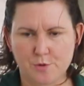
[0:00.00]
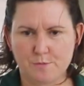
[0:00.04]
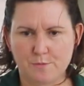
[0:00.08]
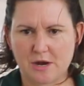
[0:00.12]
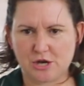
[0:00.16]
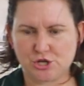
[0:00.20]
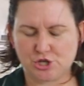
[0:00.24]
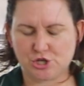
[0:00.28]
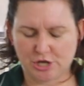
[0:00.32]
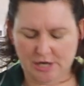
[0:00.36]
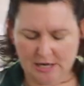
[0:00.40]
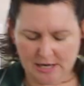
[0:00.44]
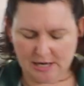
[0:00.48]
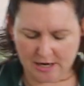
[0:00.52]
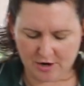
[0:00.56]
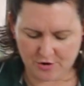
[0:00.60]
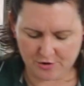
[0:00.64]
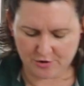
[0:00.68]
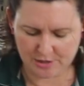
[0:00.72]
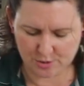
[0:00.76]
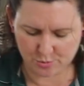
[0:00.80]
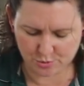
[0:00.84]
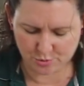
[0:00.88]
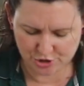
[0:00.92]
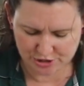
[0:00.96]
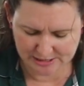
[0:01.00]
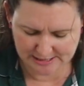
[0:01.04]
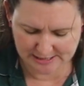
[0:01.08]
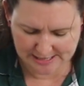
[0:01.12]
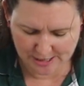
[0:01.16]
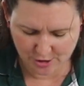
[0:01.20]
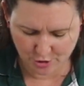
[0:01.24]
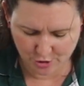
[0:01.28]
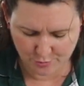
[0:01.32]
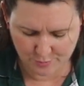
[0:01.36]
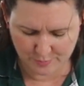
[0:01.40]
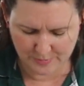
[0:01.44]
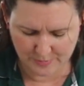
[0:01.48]
measure here, and that will just
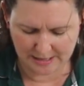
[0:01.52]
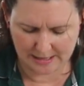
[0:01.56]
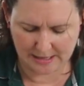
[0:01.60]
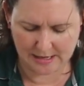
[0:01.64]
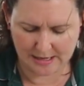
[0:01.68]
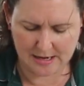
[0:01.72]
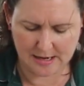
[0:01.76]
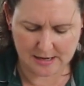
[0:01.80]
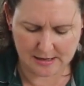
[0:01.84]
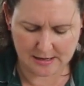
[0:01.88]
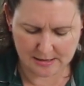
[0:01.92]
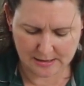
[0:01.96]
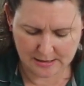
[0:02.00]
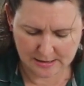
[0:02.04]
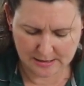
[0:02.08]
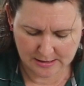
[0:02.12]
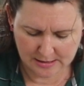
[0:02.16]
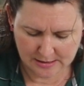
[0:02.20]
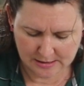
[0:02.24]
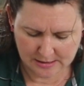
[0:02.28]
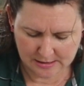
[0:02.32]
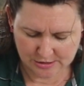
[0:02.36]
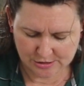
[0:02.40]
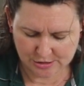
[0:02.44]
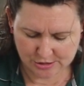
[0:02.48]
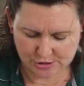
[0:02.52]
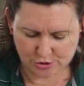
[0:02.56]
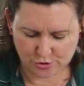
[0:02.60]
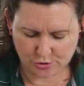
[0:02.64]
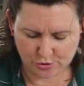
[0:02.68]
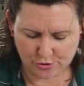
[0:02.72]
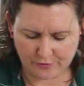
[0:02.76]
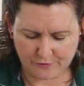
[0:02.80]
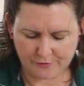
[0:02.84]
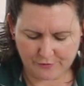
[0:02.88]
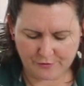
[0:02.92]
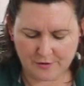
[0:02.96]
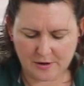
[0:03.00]
help me to sort
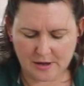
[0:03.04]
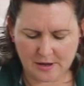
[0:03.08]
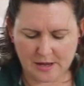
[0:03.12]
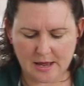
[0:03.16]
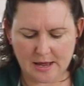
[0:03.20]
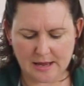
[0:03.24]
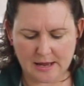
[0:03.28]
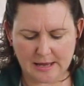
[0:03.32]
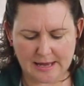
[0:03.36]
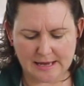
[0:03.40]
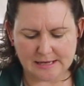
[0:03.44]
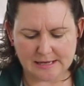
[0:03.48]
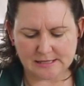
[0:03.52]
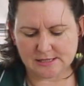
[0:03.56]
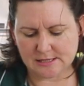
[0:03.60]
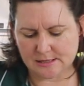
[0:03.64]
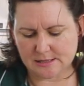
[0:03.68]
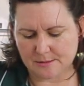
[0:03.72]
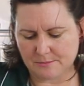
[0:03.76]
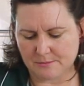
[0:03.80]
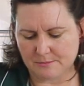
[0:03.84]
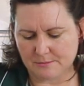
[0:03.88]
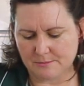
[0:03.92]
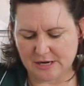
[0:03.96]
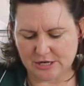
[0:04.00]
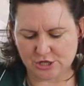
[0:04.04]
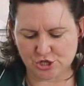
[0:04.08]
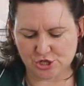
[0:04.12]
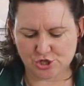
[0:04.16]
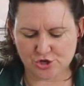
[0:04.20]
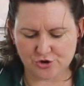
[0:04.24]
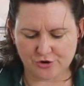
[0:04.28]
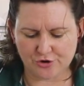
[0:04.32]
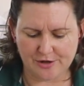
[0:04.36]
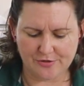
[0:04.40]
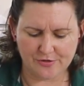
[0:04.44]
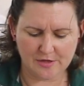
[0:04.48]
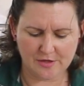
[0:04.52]
of get some
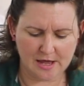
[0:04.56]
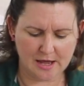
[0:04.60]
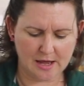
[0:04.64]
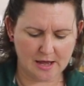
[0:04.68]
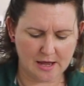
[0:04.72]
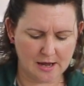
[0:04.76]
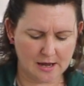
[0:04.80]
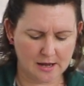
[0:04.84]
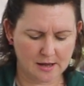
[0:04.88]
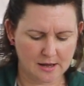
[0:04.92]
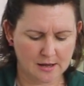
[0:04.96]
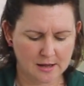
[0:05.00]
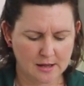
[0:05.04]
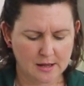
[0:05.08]
mixture in there.